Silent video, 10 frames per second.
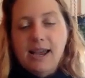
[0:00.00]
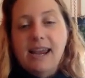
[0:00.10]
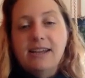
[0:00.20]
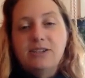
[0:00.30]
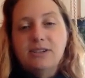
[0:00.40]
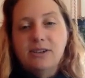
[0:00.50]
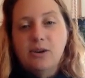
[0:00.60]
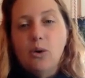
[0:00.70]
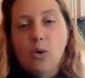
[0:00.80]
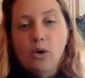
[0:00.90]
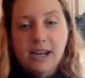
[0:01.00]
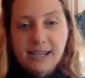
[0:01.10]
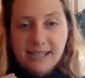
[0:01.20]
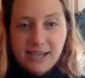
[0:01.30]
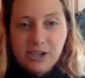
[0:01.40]
and
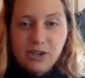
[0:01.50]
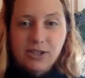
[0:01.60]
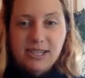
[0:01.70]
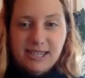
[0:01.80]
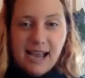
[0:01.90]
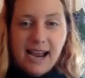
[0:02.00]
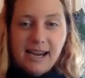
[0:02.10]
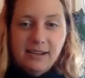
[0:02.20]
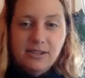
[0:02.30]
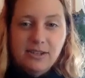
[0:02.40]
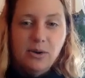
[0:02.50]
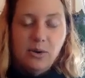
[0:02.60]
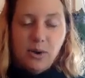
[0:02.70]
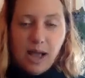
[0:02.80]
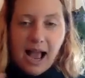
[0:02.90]
organizational design.
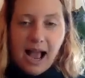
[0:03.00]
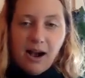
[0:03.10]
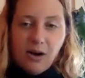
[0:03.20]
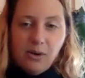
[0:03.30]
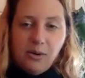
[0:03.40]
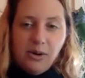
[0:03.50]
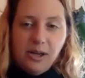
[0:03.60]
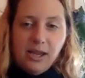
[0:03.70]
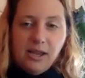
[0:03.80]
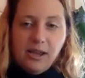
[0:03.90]
So how,